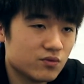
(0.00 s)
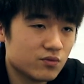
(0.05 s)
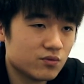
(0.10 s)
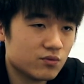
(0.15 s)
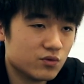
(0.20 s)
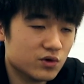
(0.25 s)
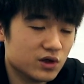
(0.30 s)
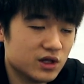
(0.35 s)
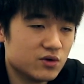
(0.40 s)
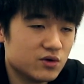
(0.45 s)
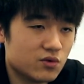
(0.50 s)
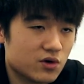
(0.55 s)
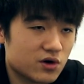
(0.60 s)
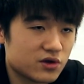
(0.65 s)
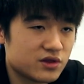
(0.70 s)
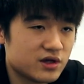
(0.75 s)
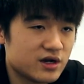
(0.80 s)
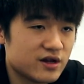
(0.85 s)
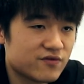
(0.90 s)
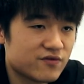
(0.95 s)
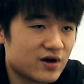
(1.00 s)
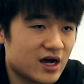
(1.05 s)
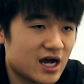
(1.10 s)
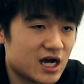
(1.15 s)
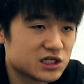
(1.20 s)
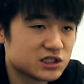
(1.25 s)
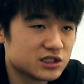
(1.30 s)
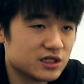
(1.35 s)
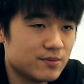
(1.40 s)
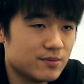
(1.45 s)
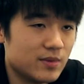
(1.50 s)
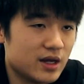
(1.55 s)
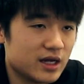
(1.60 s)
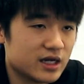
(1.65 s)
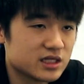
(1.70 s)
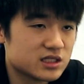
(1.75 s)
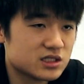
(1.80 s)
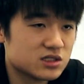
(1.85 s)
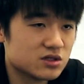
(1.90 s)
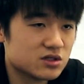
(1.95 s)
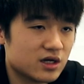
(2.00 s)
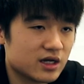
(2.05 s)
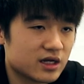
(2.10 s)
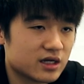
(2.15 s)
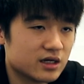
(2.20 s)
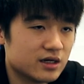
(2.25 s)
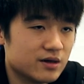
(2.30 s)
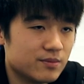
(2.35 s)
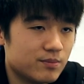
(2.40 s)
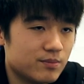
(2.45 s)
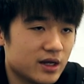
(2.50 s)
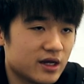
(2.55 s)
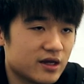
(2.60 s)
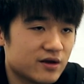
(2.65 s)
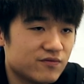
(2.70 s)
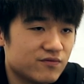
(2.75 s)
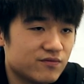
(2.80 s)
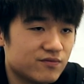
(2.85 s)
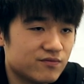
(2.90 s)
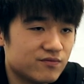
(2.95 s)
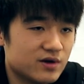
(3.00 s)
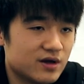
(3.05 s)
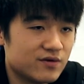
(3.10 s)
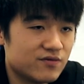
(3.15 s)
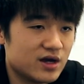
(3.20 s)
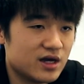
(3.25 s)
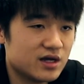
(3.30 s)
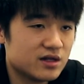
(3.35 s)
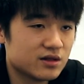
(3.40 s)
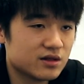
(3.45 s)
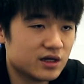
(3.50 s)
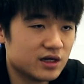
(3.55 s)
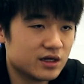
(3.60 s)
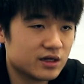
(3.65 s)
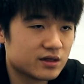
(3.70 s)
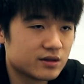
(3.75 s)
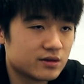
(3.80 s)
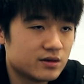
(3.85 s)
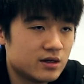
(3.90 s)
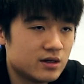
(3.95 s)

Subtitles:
really worth it if I actually make it like a big event like